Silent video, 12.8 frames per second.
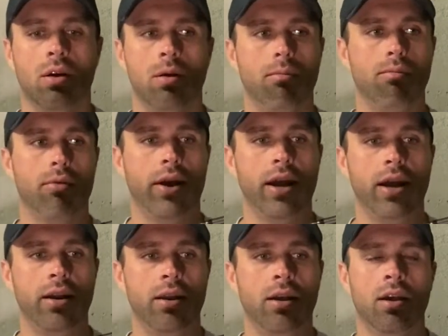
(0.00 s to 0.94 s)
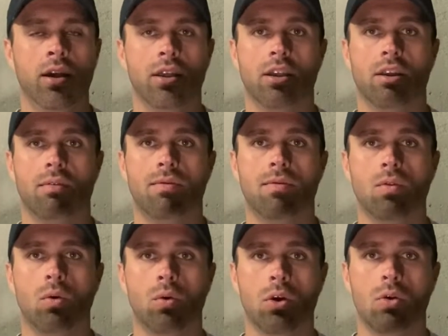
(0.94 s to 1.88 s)
braid and then a
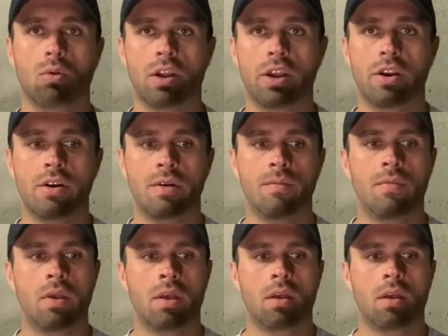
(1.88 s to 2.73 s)
fluoro leader.